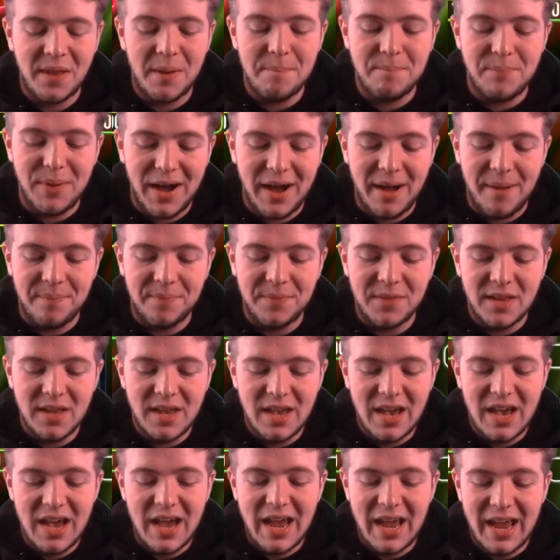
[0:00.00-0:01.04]
But
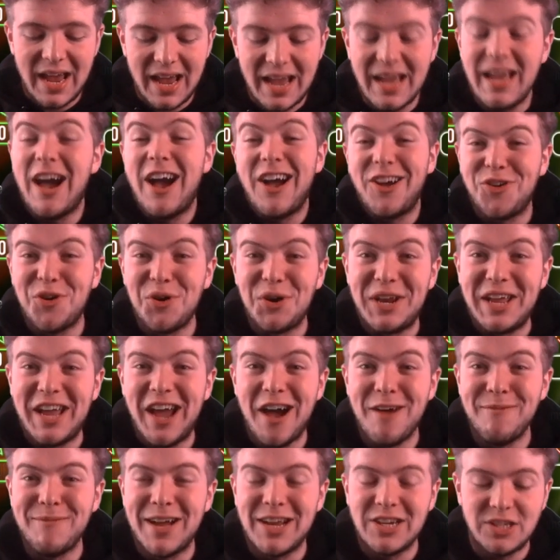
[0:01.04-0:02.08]
I got it.
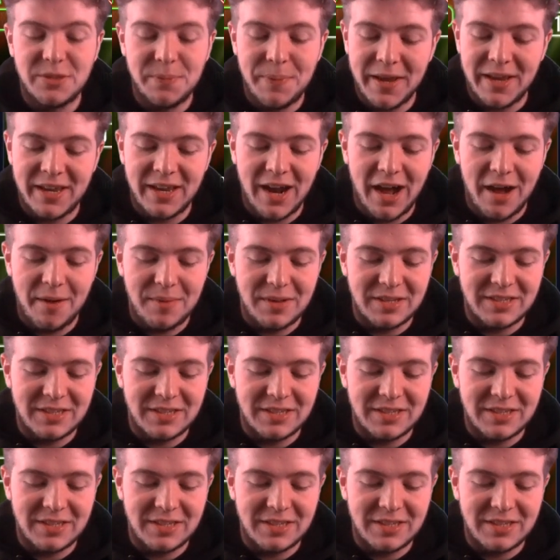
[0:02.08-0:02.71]
I managed to pick it up.